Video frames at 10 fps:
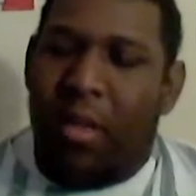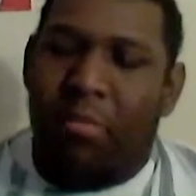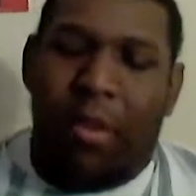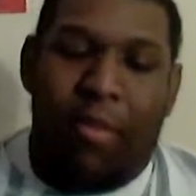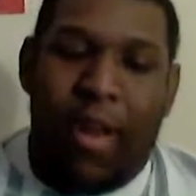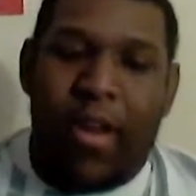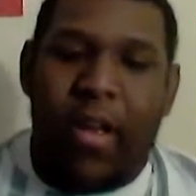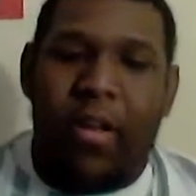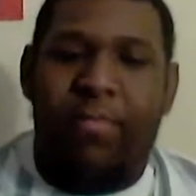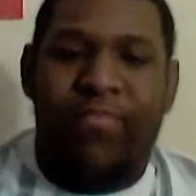right
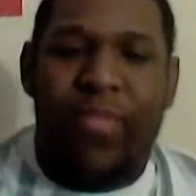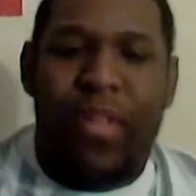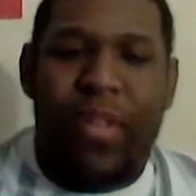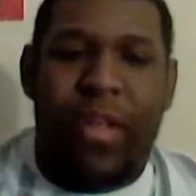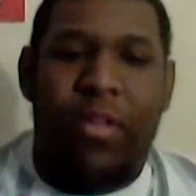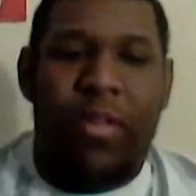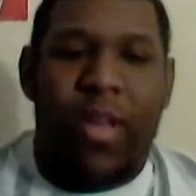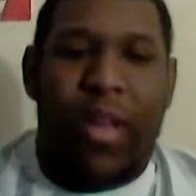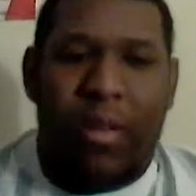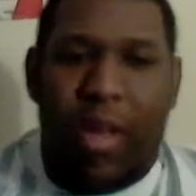now,
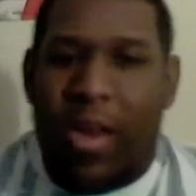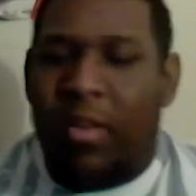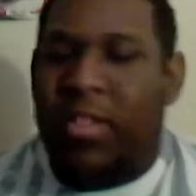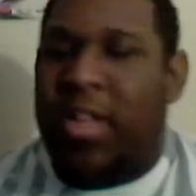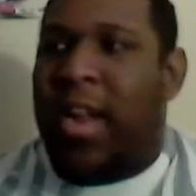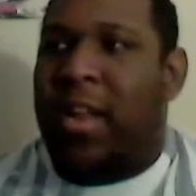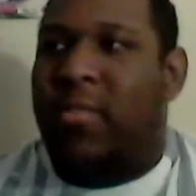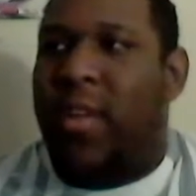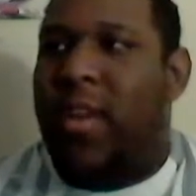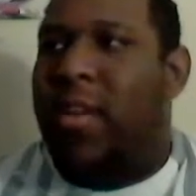Jack is
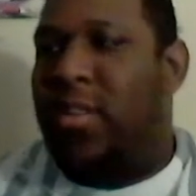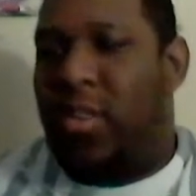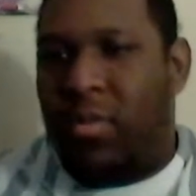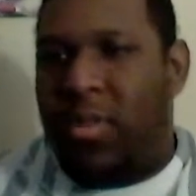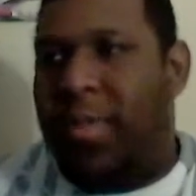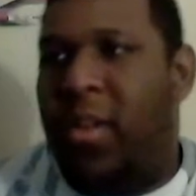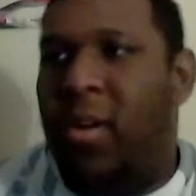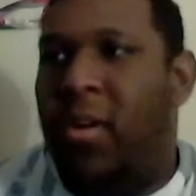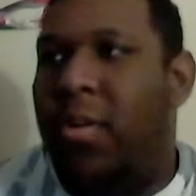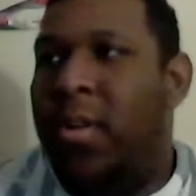right now his ultimate
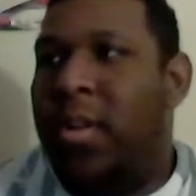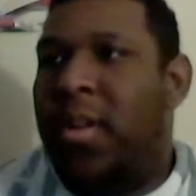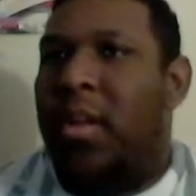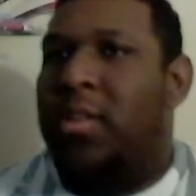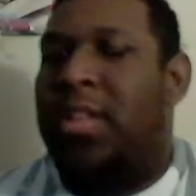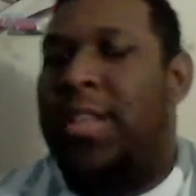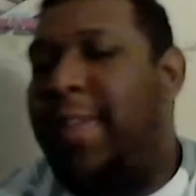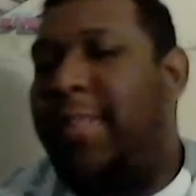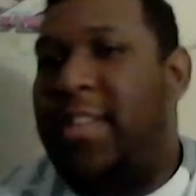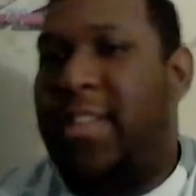goal to
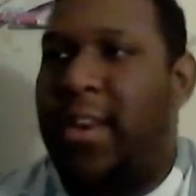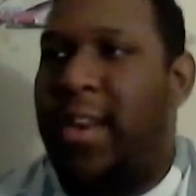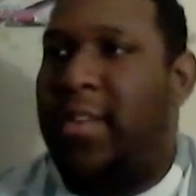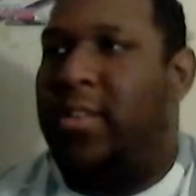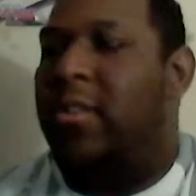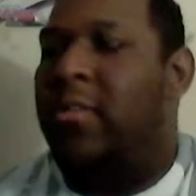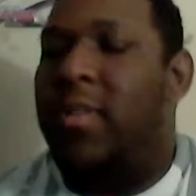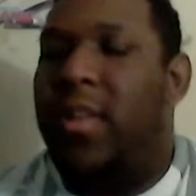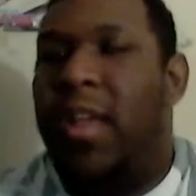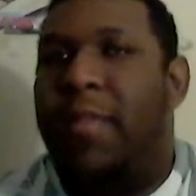save the city.
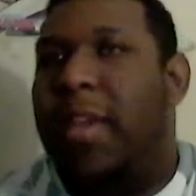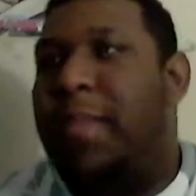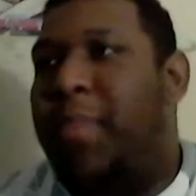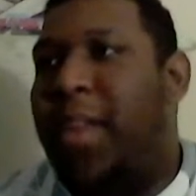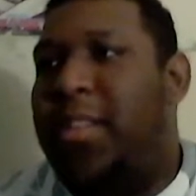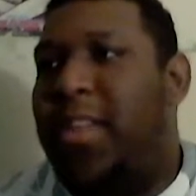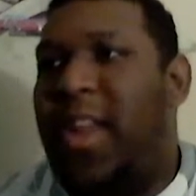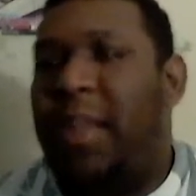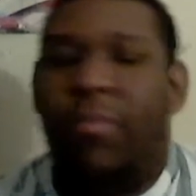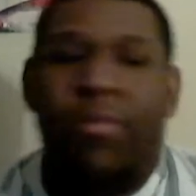So if he could beat
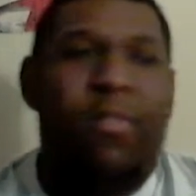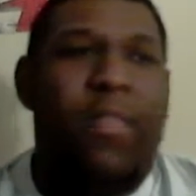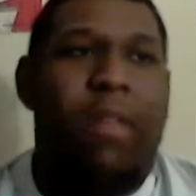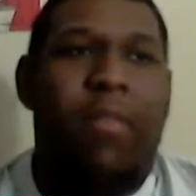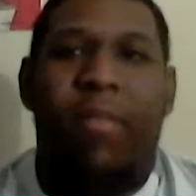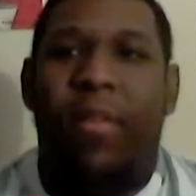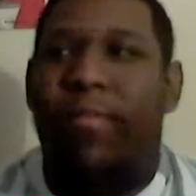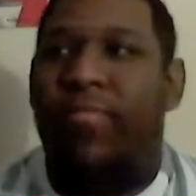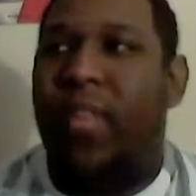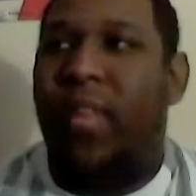Jack and prove to everyone
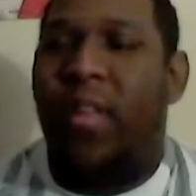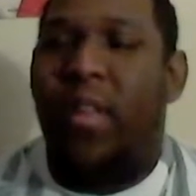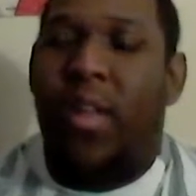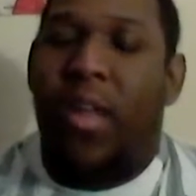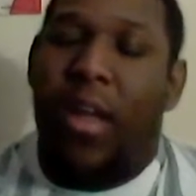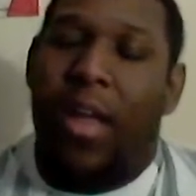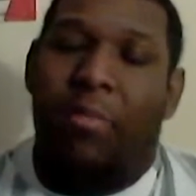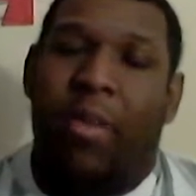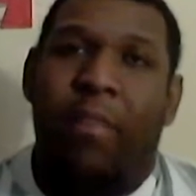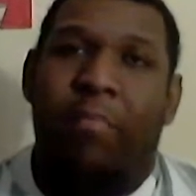
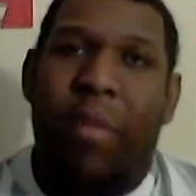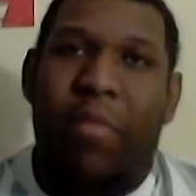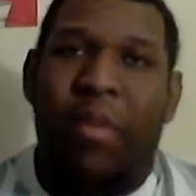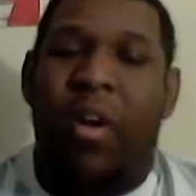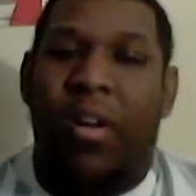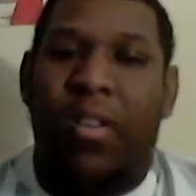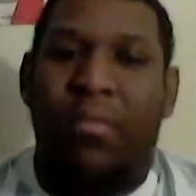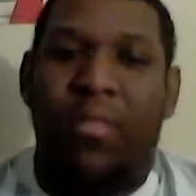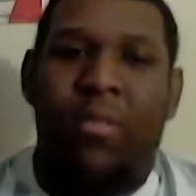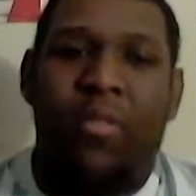and give people an
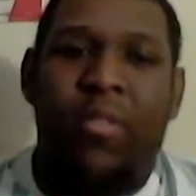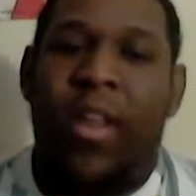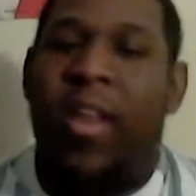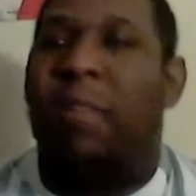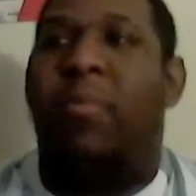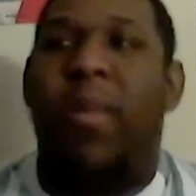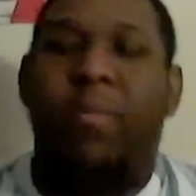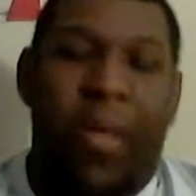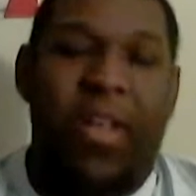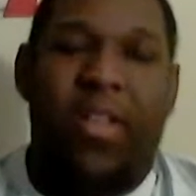awesome duel, then he could bring
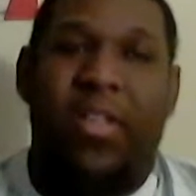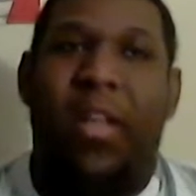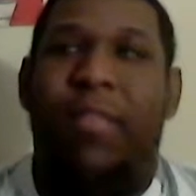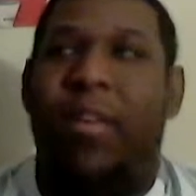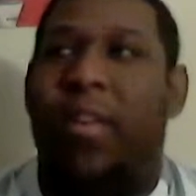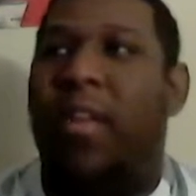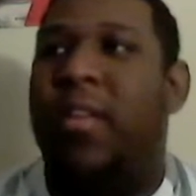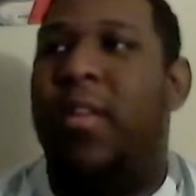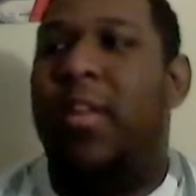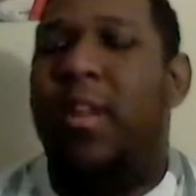peace to everything.
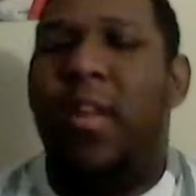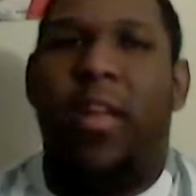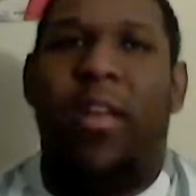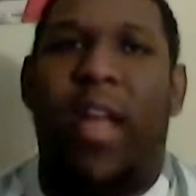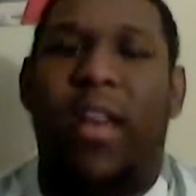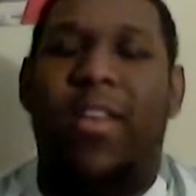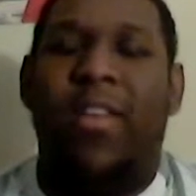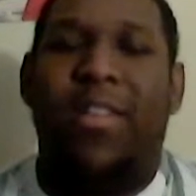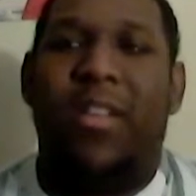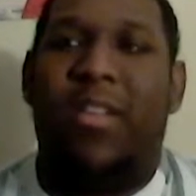And
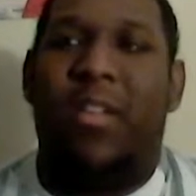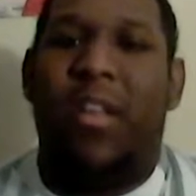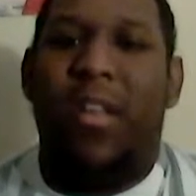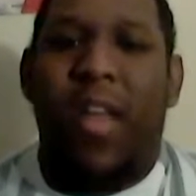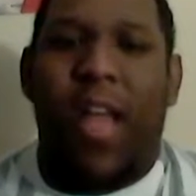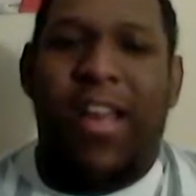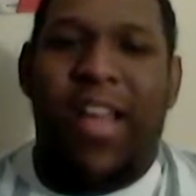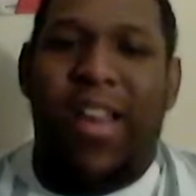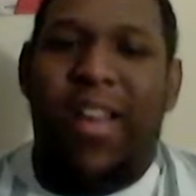I